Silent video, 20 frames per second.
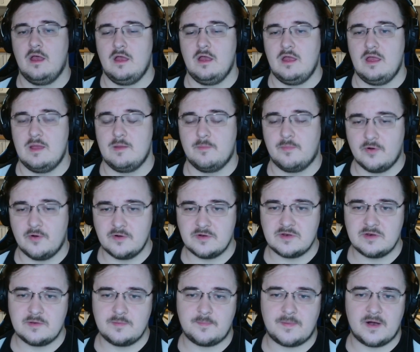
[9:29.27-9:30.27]

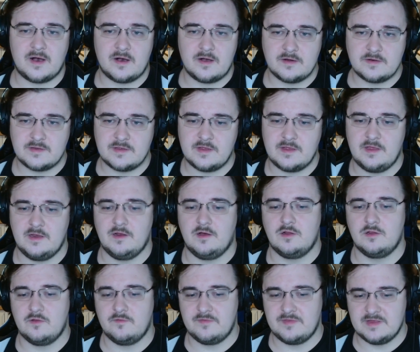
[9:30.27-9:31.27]
Important part in all
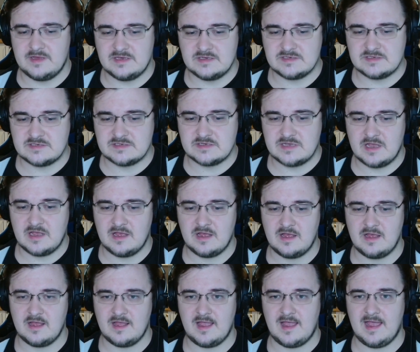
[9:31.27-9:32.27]
of this,
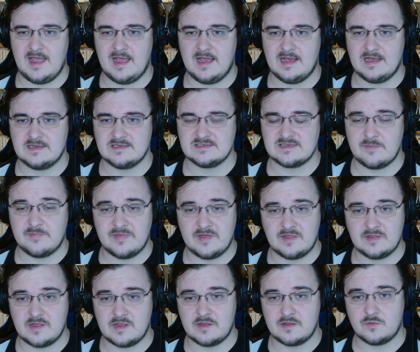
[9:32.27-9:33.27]
and something
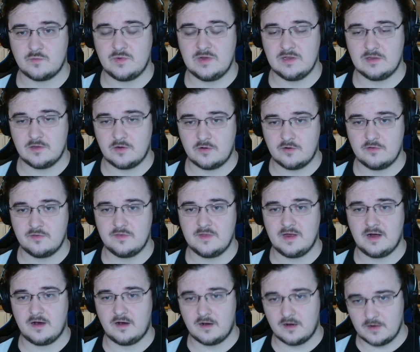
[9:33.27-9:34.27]
that we learned the
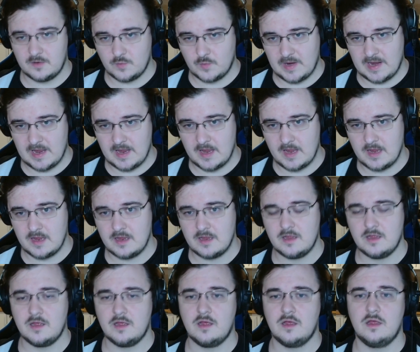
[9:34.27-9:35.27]
hard way,
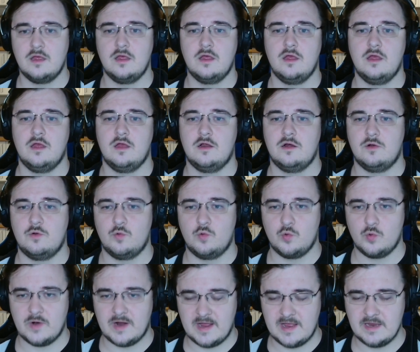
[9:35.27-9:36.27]

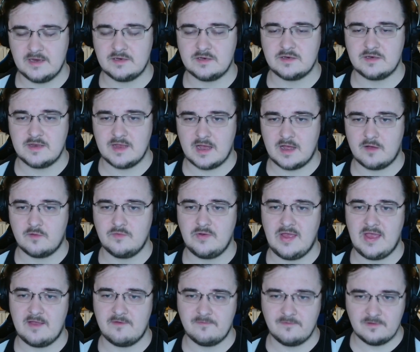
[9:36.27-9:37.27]
write down
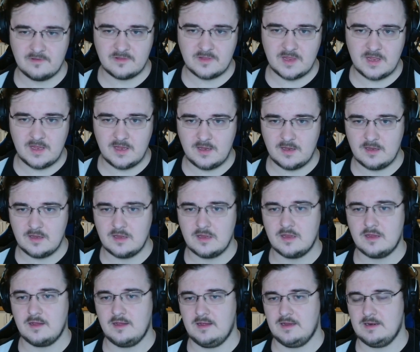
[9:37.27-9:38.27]
everything
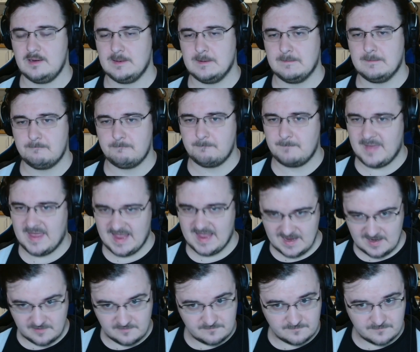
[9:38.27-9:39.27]
in
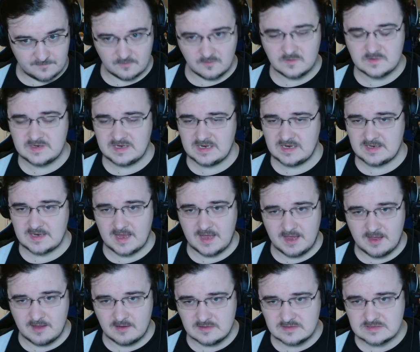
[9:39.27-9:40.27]
painful
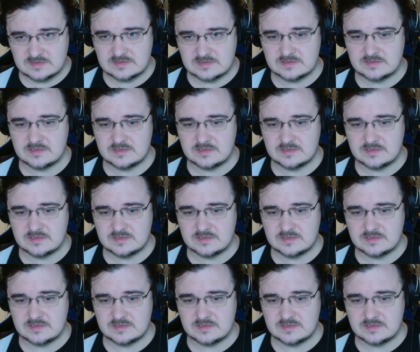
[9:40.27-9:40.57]
details,